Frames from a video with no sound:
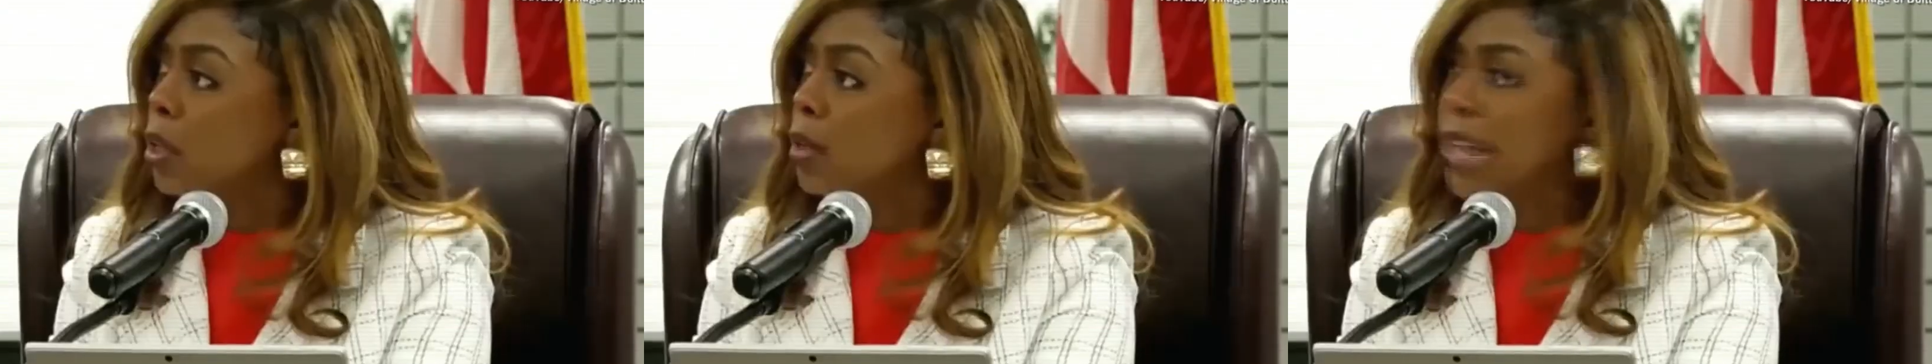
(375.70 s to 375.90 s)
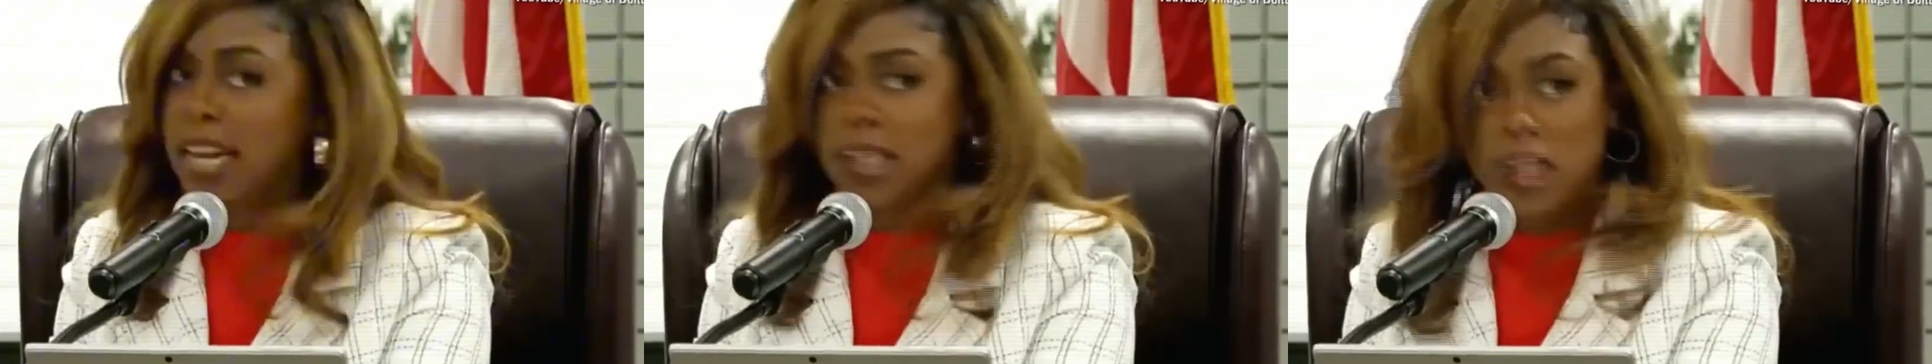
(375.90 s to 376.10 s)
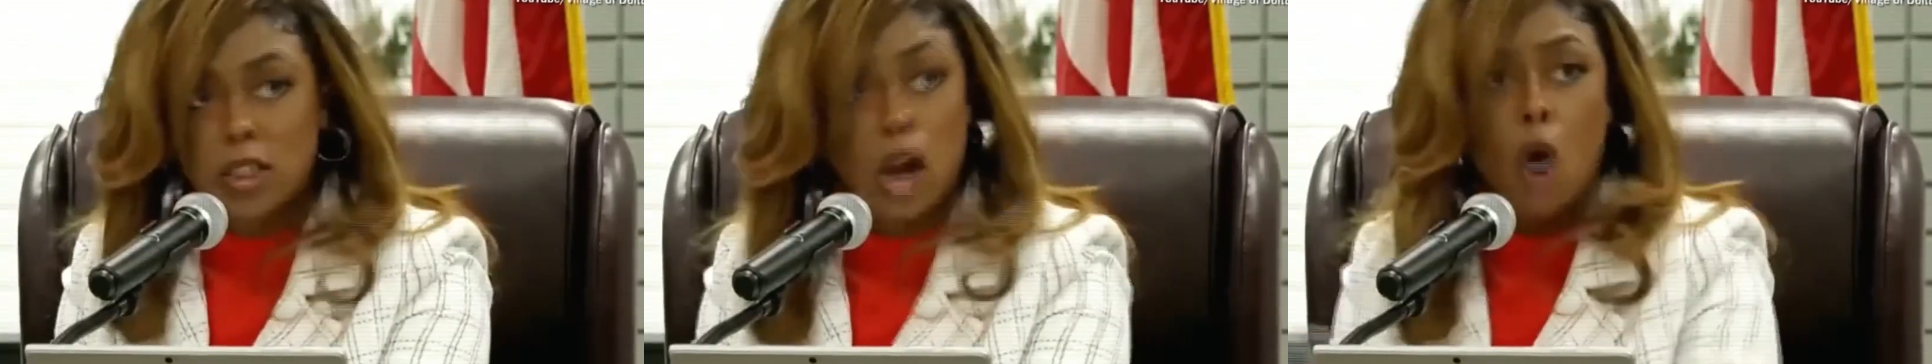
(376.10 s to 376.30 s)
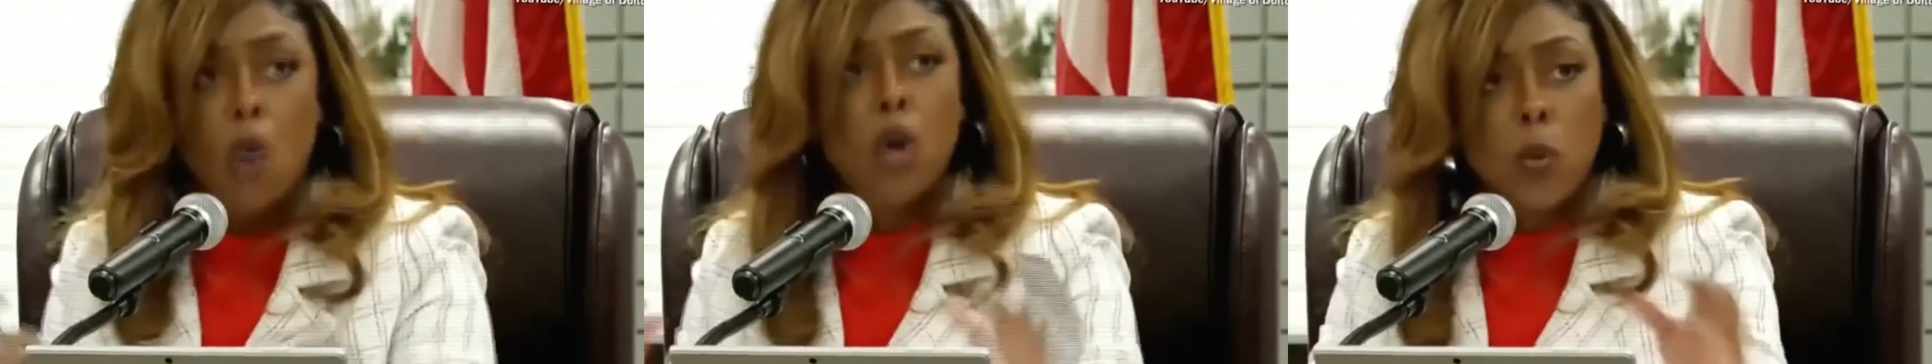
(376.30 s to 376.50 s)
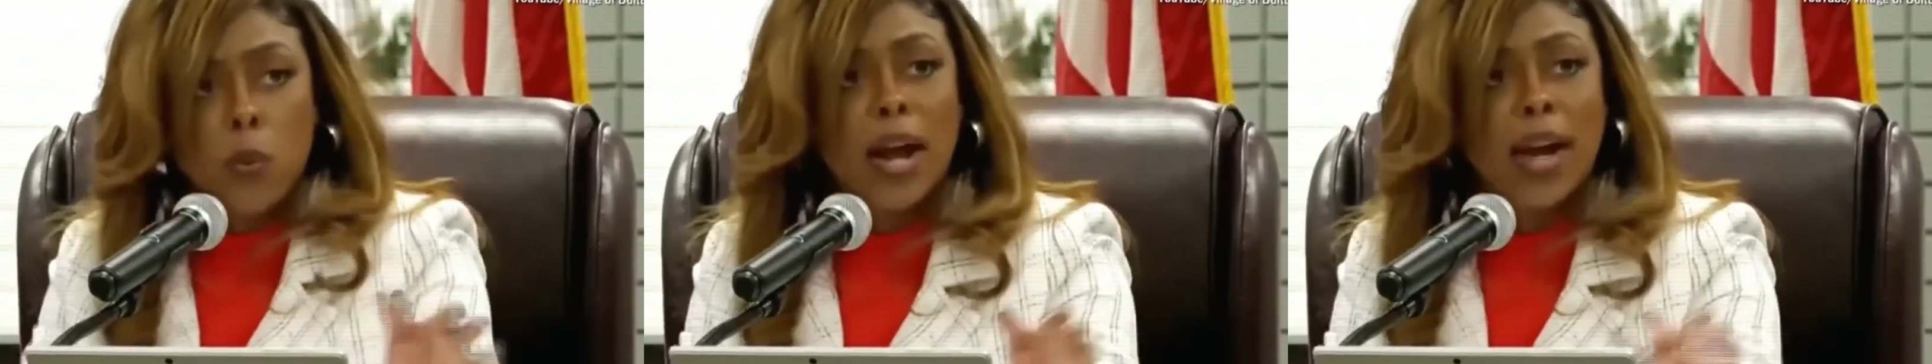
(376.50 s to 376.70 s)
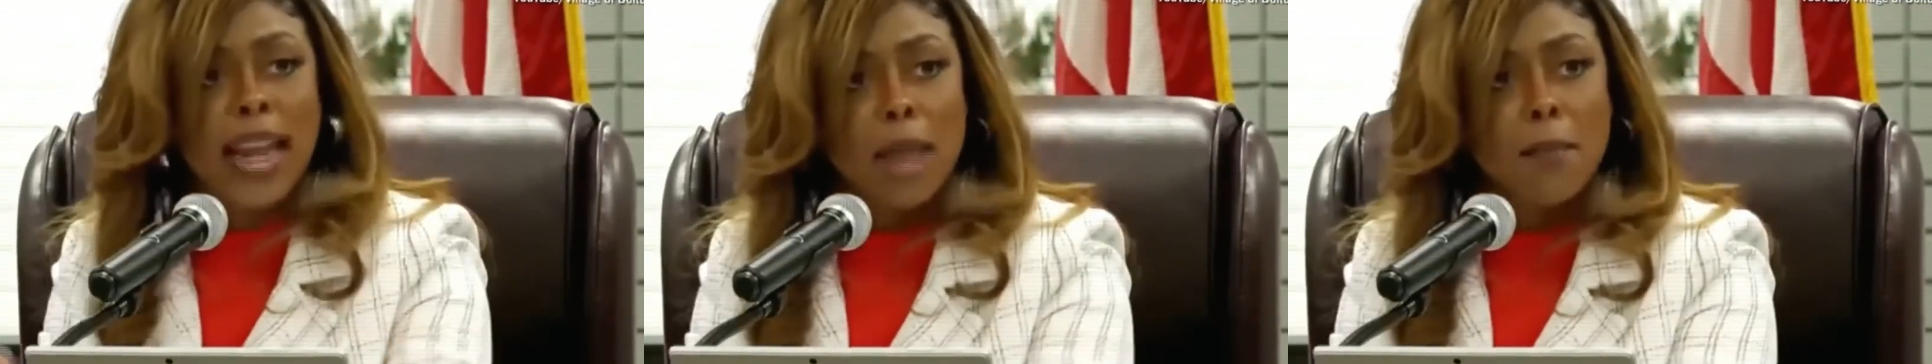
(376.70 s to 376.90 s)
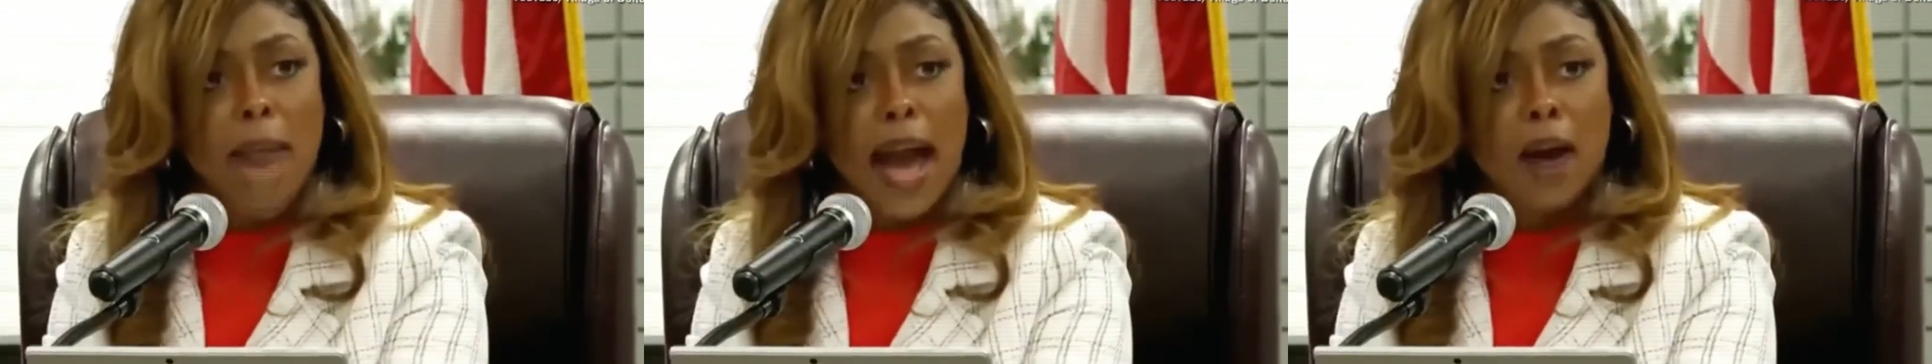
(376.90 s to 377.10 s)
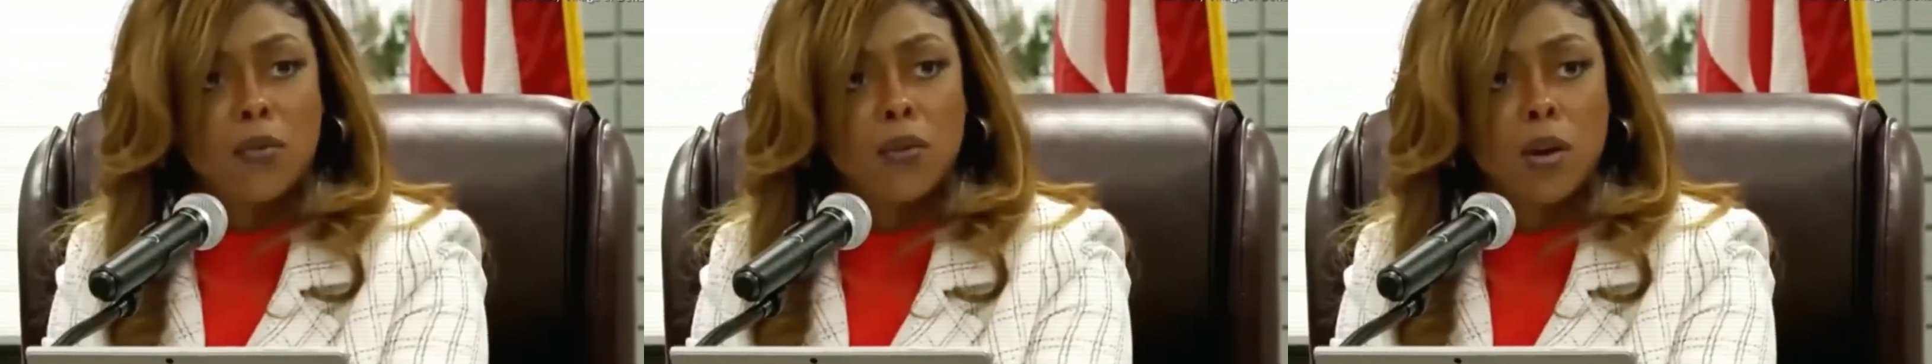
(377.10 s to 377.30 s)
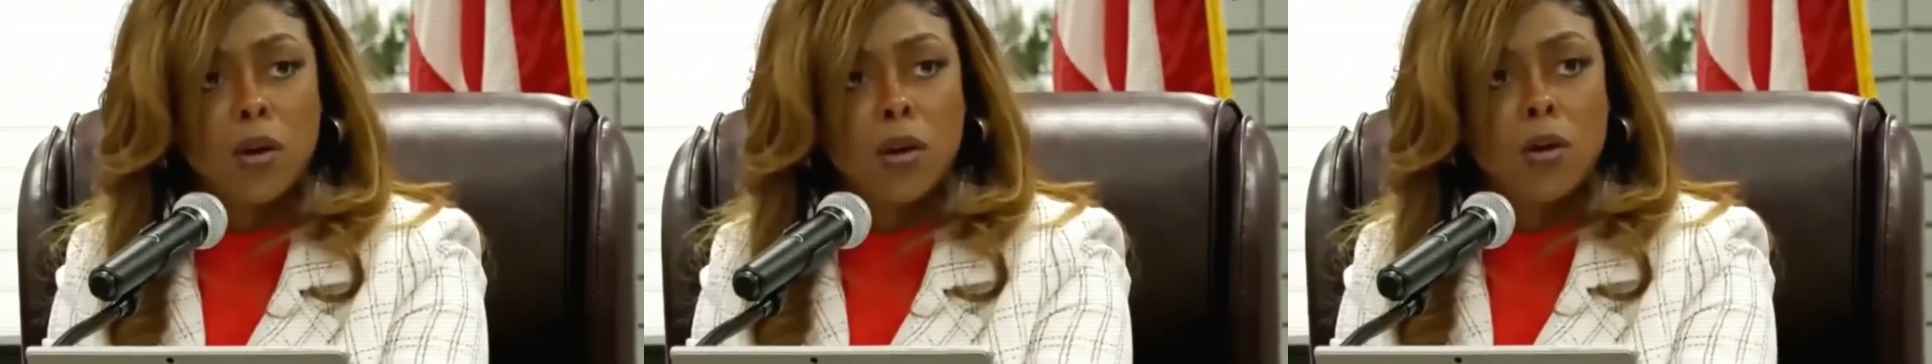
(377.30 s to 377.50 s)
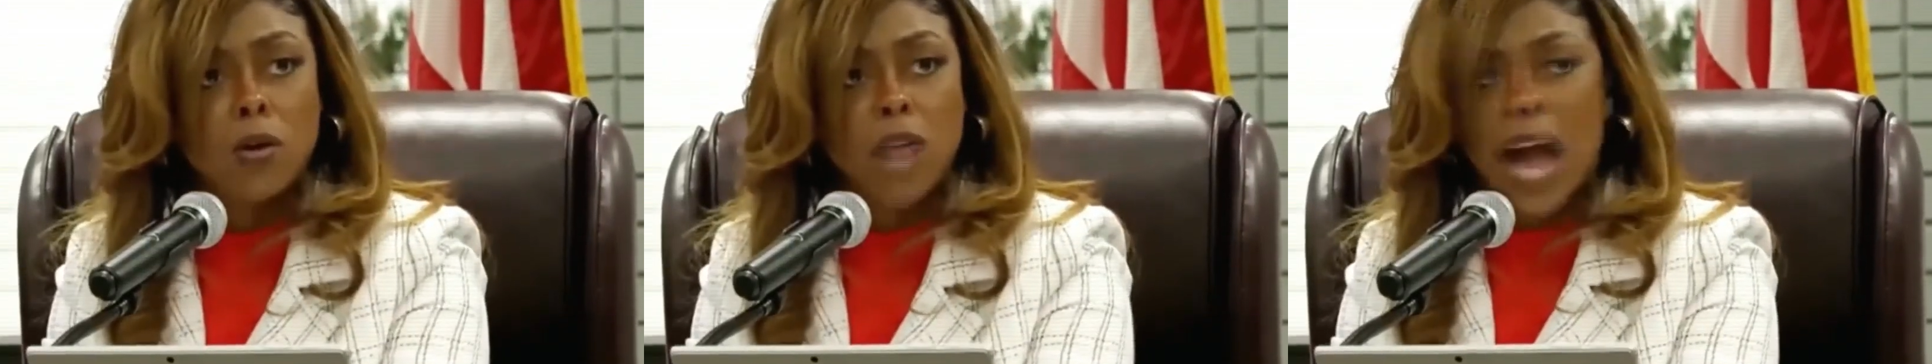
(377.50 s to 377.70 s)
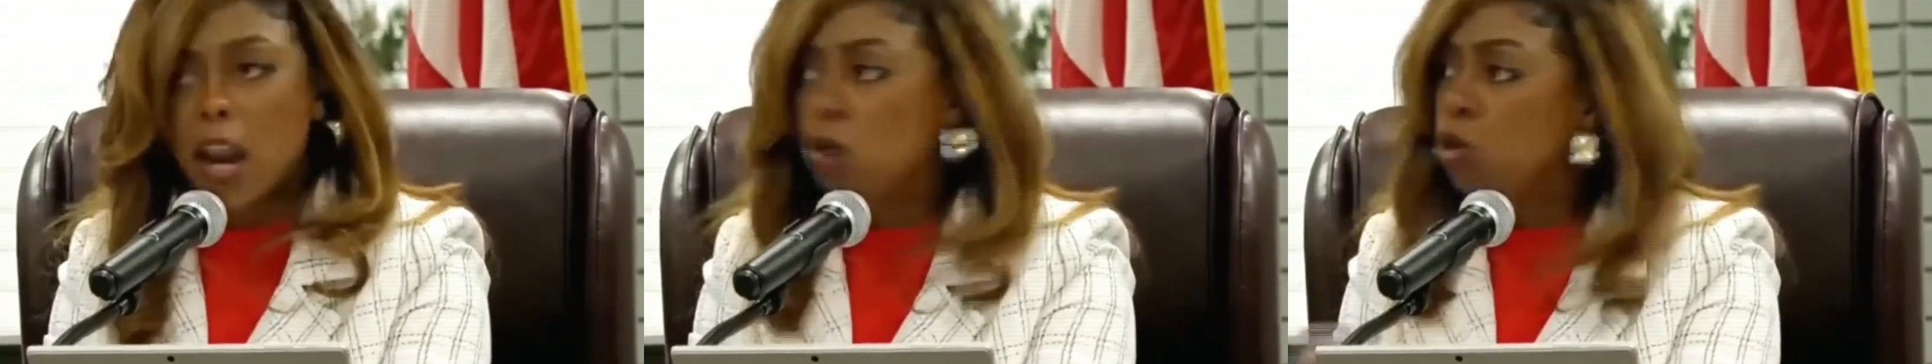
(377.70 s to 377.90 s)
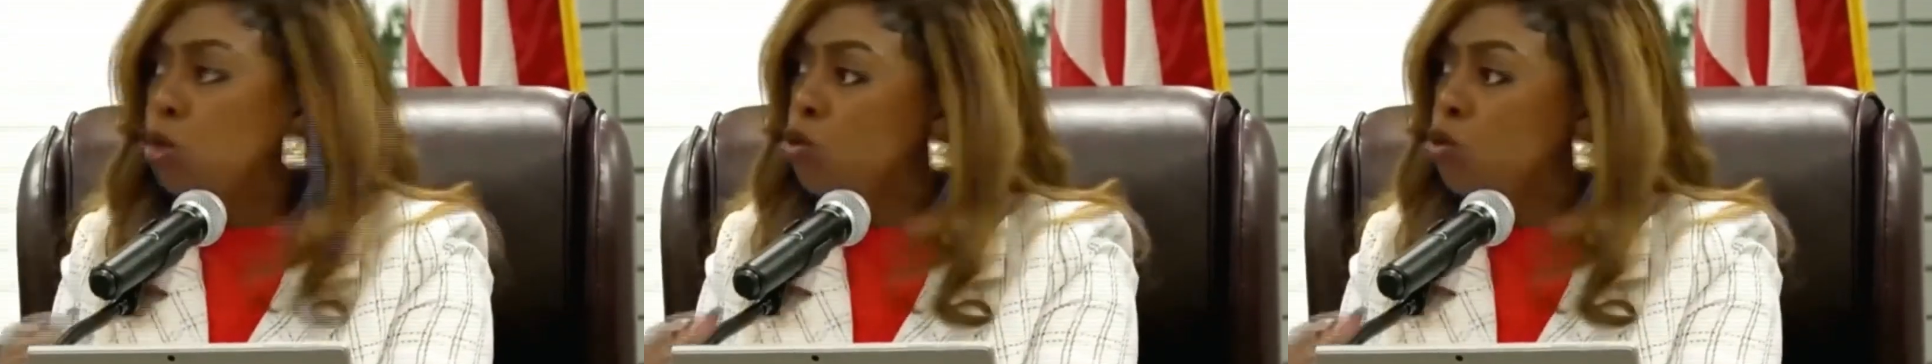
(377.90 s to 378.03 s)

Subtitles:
me. Don't get it twisted. Mayor,